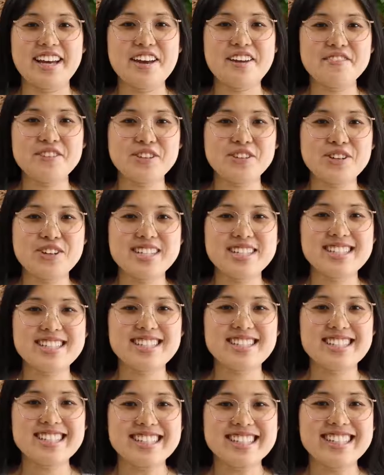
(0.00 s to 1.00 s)
Hey
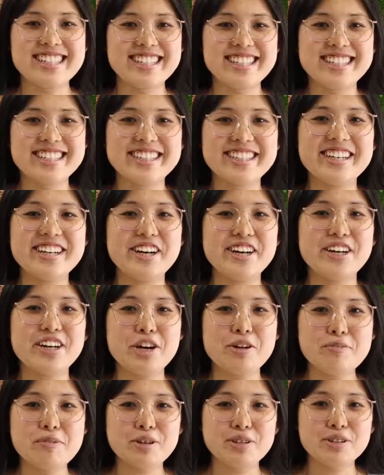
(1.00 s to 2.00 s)
everyone, Cindy here. I
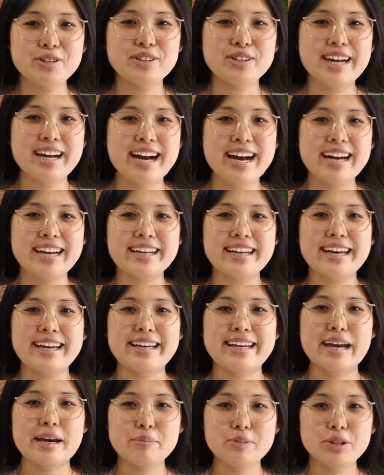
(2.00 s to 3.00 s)
hope you all had a
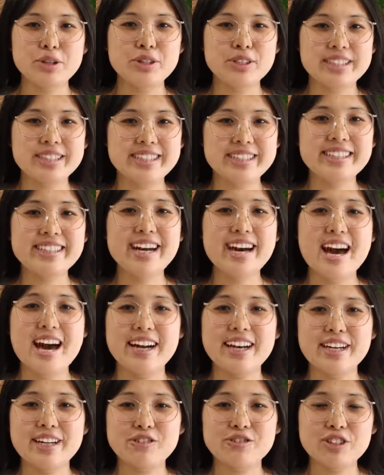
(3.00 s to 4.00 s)
happy new year
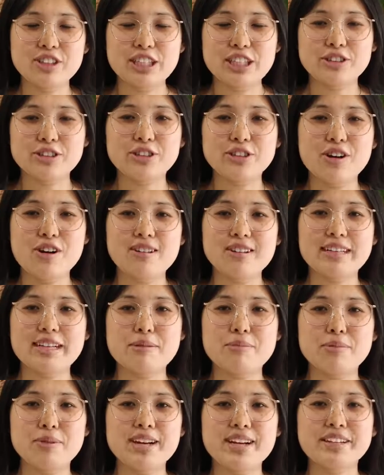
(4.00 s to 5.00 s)
and had a really good
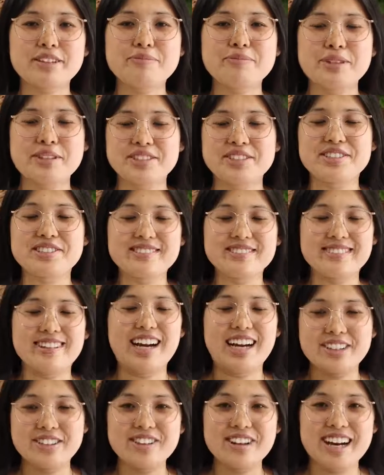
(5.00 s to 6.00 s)
holiday break, because
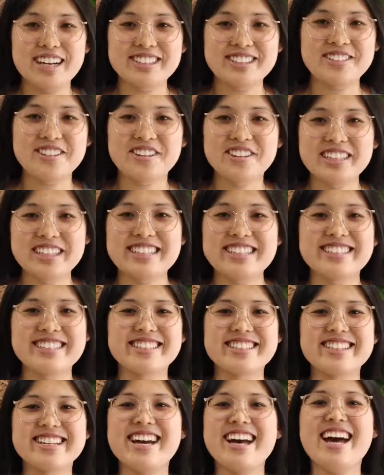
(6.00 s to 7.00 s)
I know I certainly
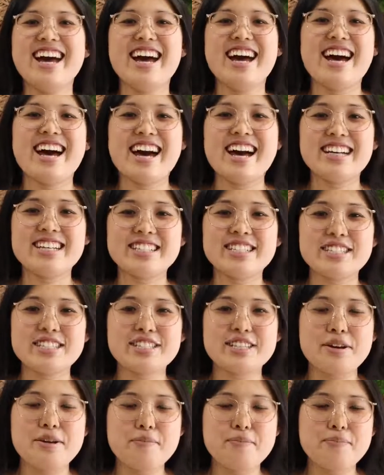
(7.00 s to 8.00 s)
did. As
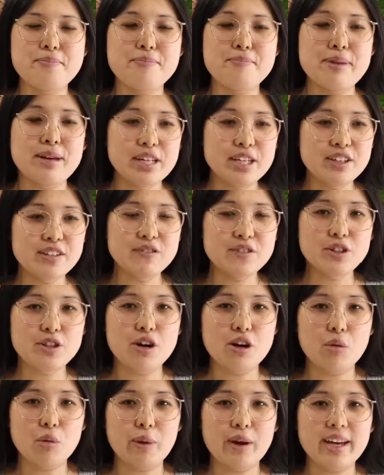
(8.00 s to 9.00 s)
many of you
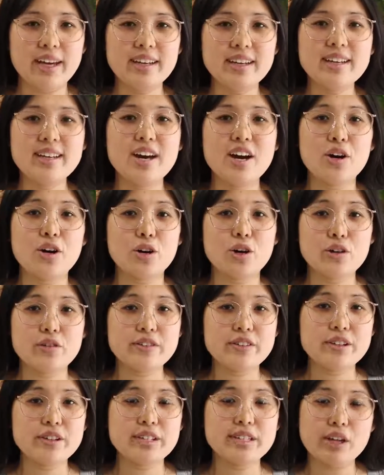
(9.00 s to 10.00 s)
are aware,
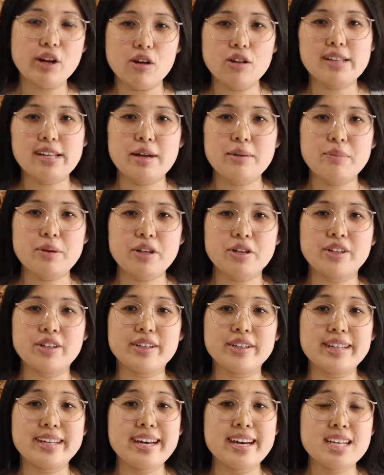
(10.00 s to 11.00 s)
over the holiday
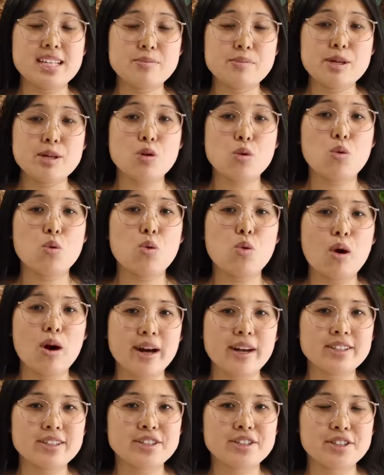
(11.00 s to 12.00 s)
period there has been
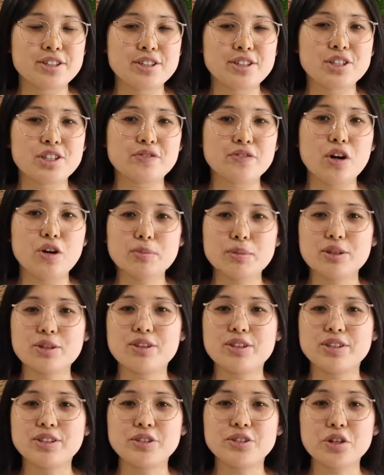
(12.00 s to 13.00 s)
quite a surge of
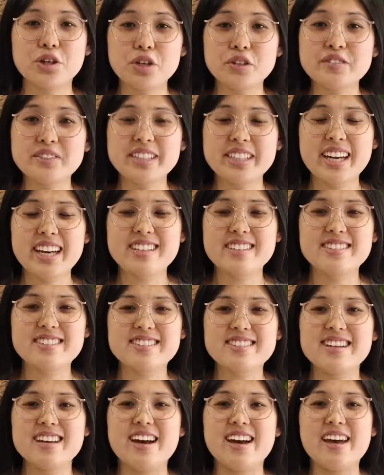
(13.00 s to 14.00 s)
Omicron COVID
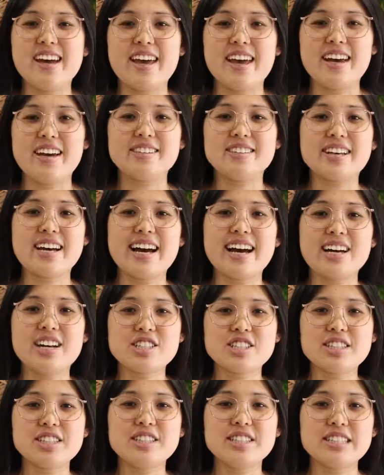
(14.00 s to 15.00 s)
cases, and I
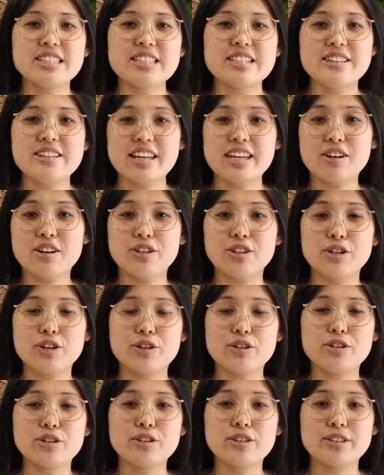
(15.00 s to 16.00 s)
actually didn't think I'd
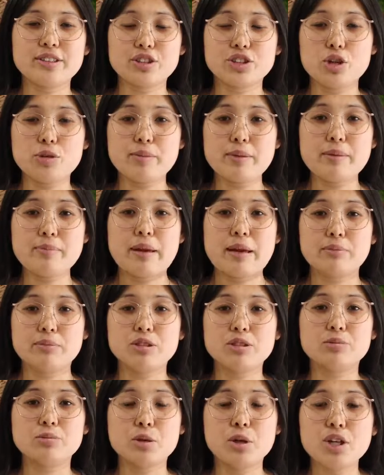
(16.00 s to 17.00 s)
know so many
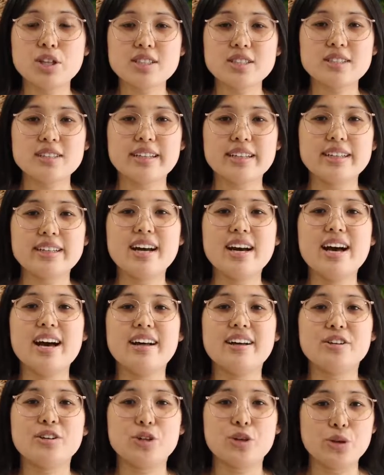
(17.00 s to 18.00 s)
people personally
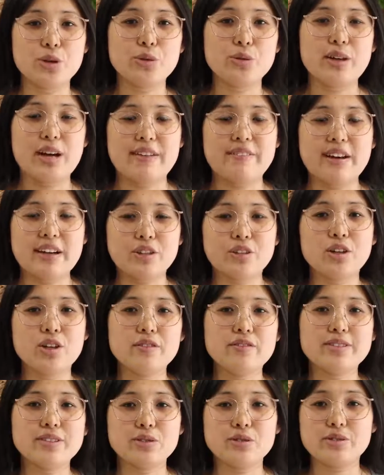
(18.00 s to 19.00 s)
who have had
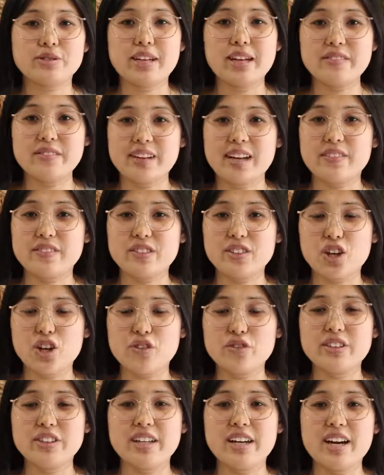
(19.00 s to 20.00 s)
COVID or even had
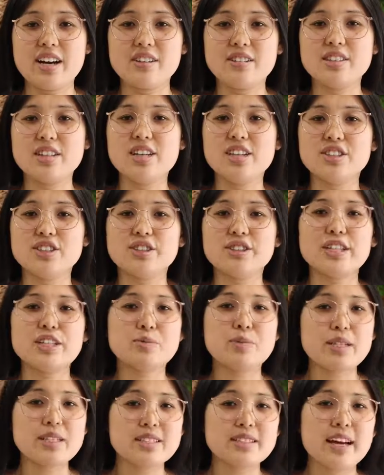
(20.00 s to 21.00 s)
COVID now. So
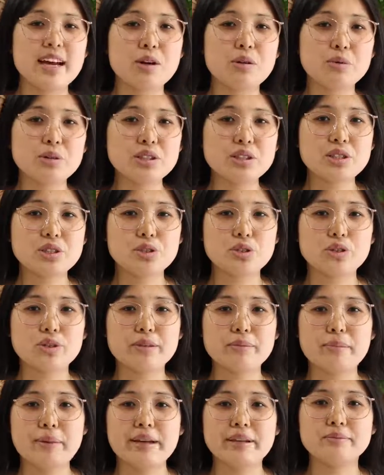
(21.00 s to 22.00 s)
that's why today I wanted to talk
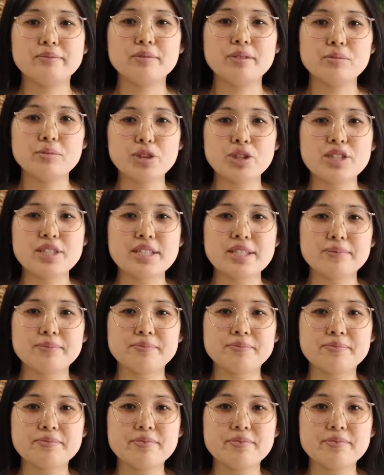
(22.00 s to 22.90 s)
about immunity.